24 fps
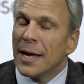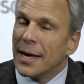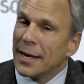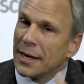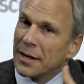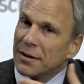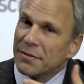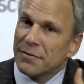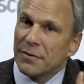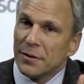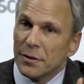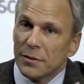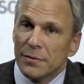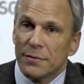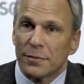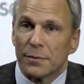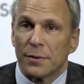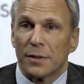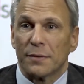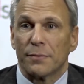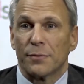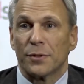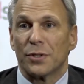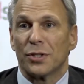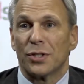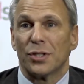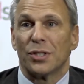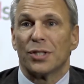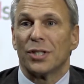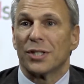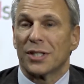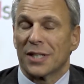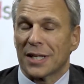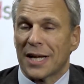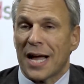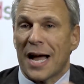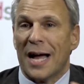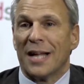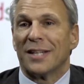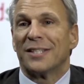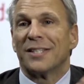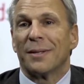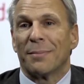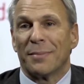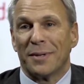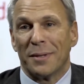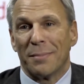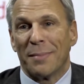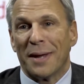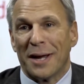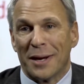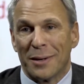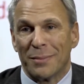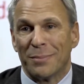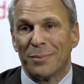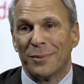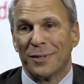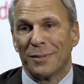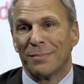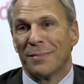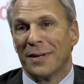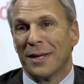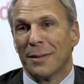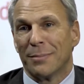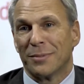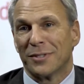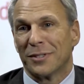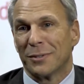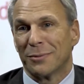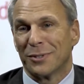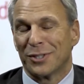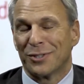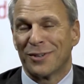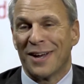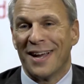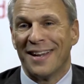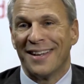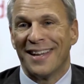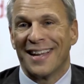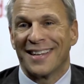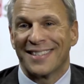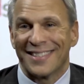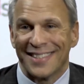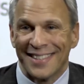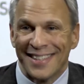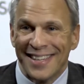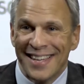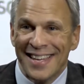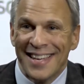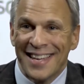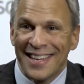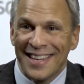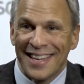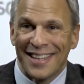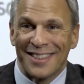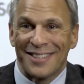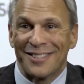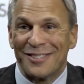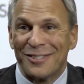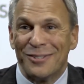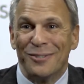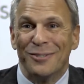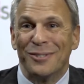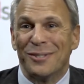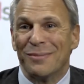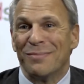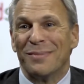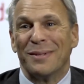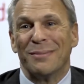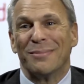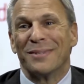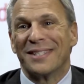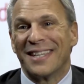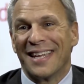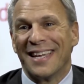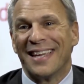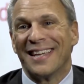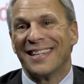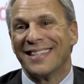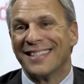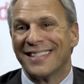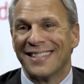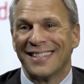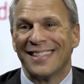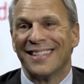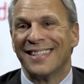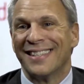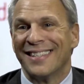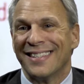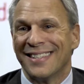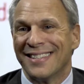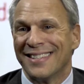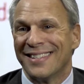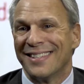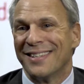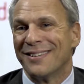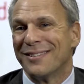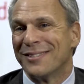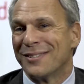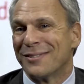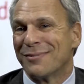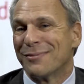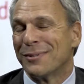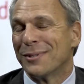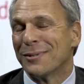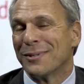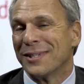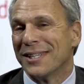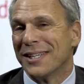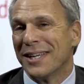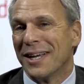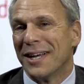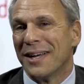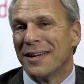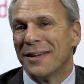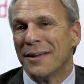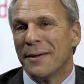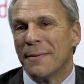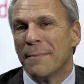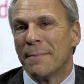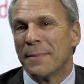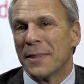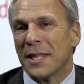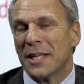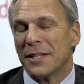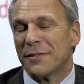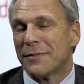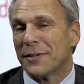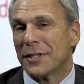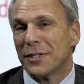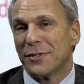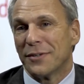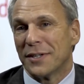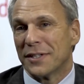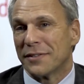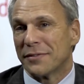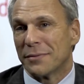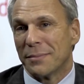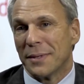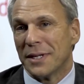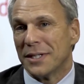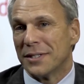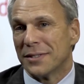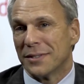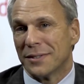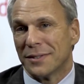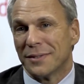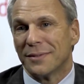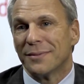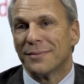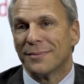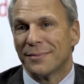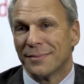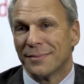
and get a feel for it versus just a concept in a PowerPoint paper. So we're trying to actually get the tools in people's hands. So it's really, uh, it's very transformational.